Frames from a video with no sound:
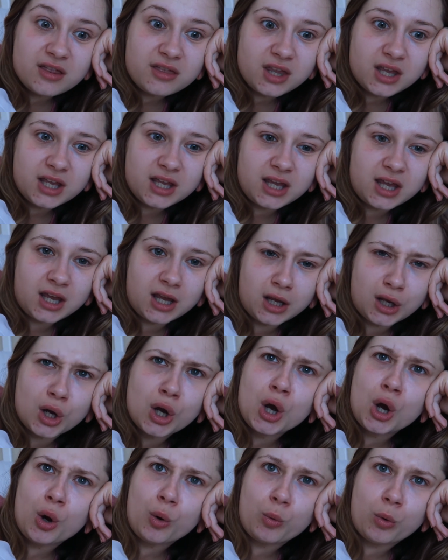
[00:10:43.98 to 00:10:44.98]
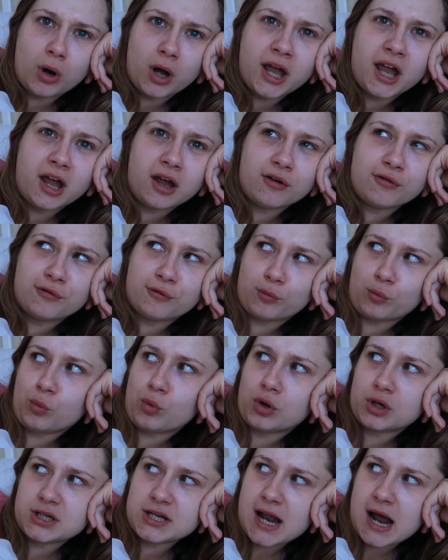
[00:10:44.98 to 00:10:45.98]
thinking, what if,
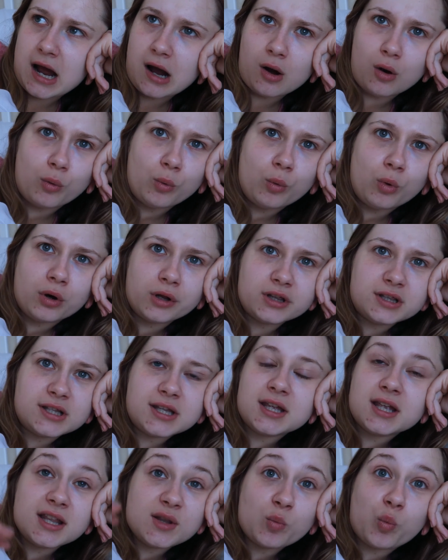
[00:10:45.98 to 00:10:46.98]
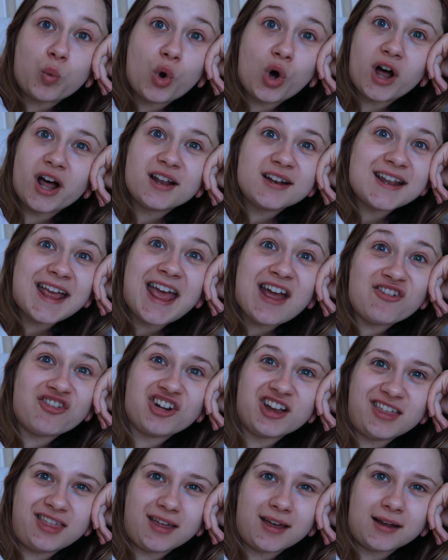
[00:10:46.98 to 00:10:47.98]
what now, what
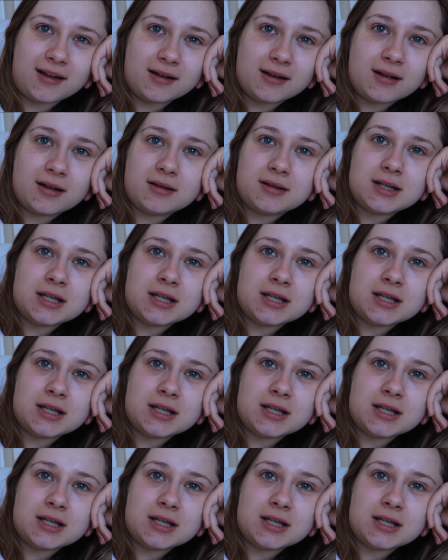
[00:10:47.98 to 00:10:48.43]
everything.